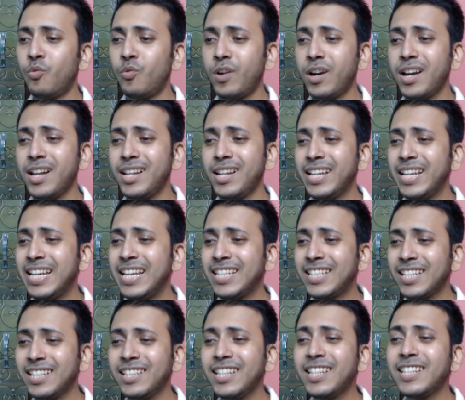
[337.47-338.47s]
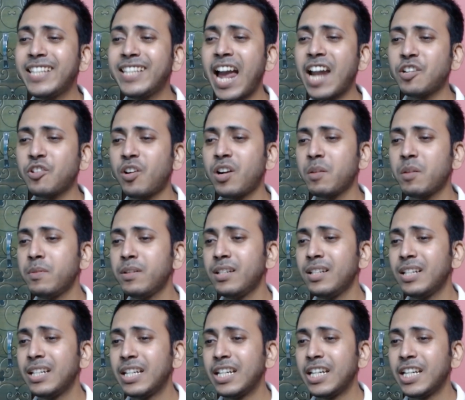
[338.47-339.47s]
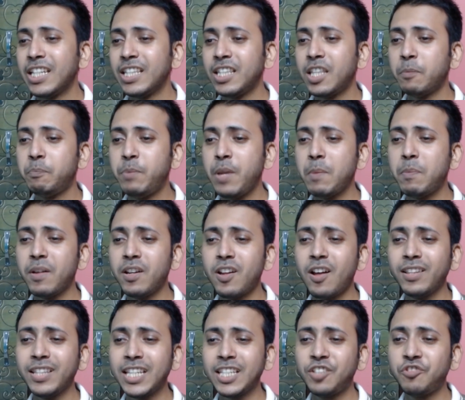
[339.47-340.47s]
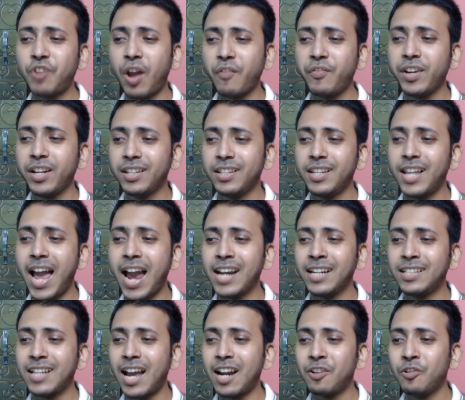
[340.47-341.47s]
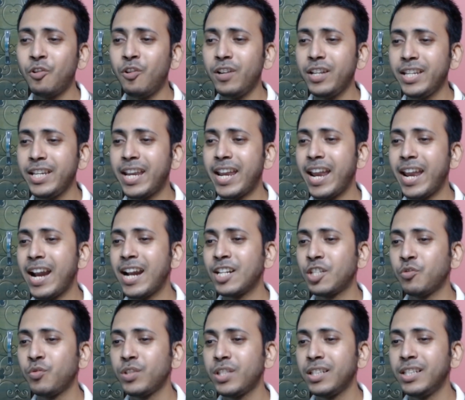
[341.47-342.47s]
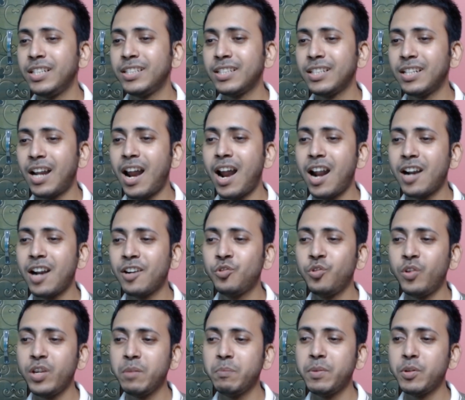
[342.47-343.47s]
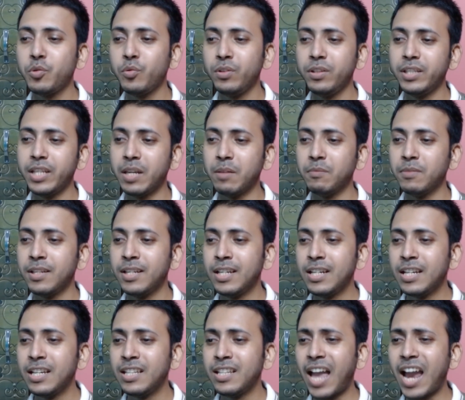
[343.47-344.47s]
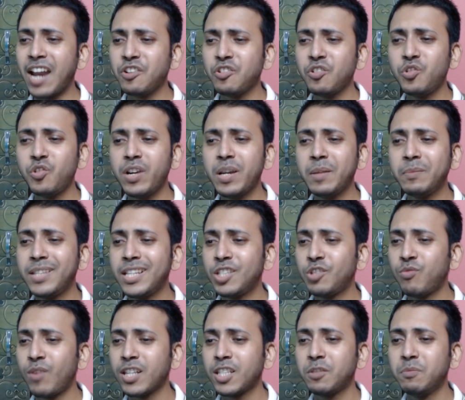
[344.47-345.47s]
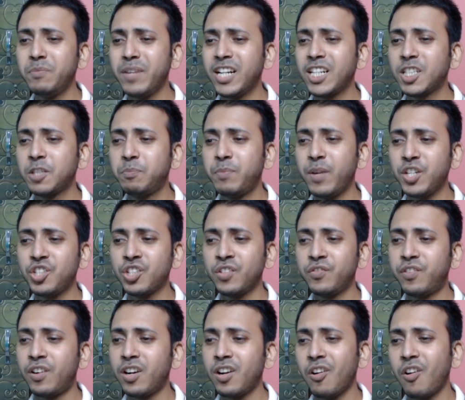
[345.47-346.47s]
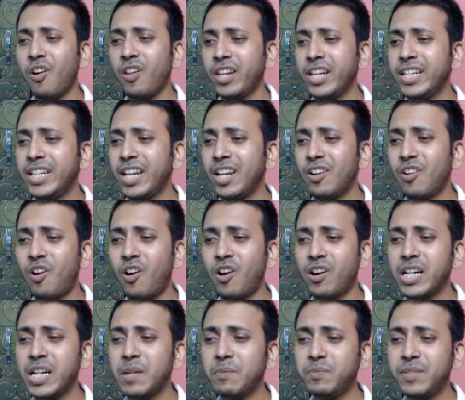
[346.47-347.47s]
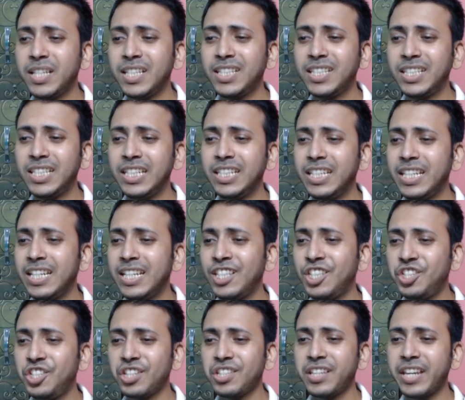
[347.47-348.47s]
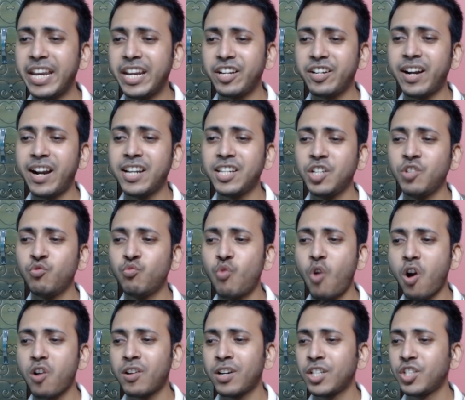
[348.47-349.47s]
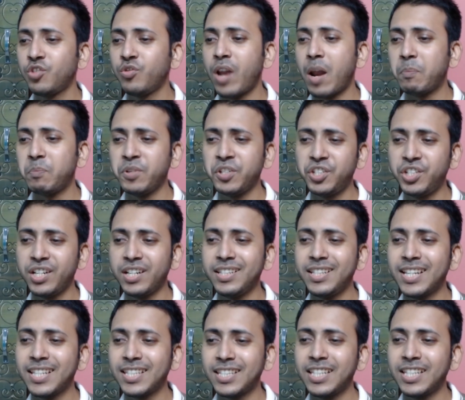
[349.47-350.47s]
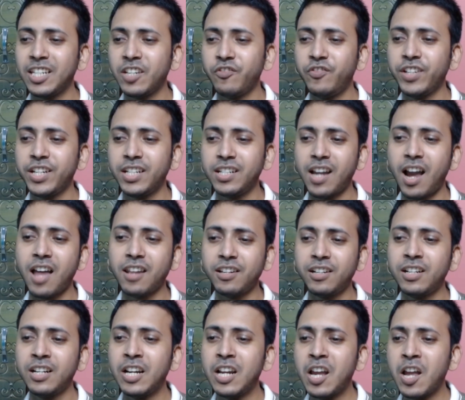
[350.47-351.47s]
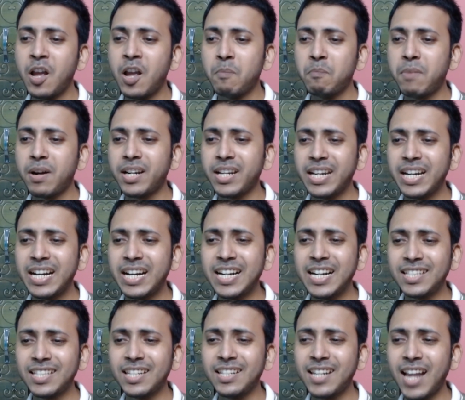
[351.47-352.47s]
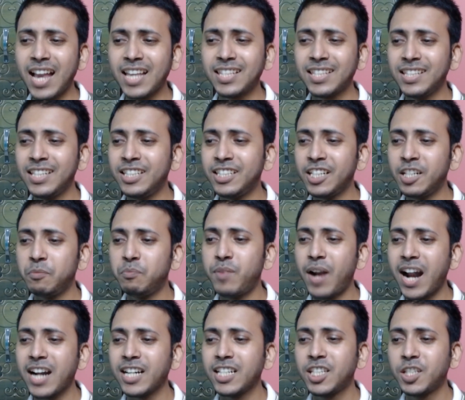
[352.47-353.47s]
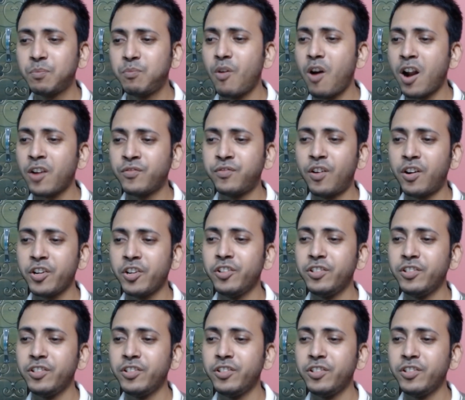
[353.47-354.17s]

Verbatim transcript: Well, isn't this adorable? The people on this traffic light are holding hands with a little heart glowing between them. I don't know if this was made special for a holiday or if this city is just encouraging walkers to appreciate their significant other but it's a nice little bright spot for your